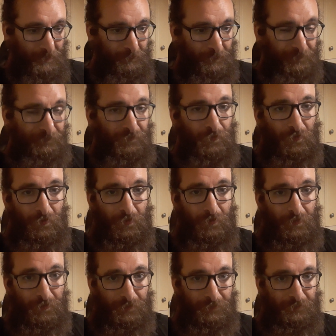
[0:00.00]

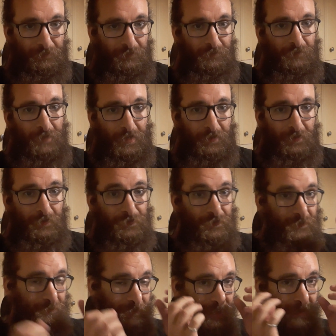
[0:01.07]
before my
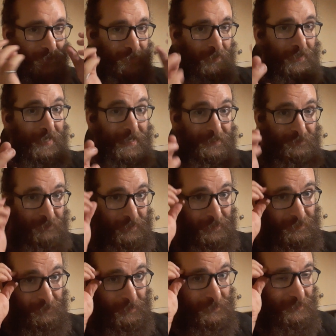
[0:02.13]
nostrils themselves are as big
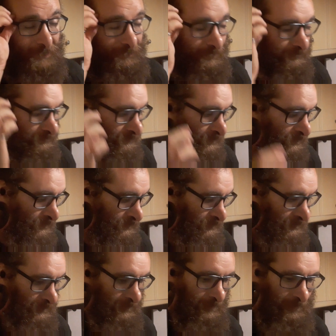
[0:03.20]
as my septum.
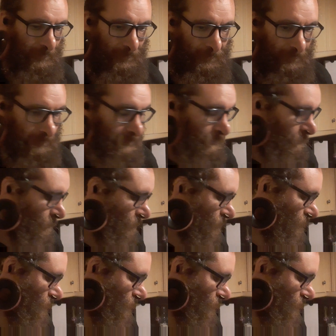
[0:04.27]
So I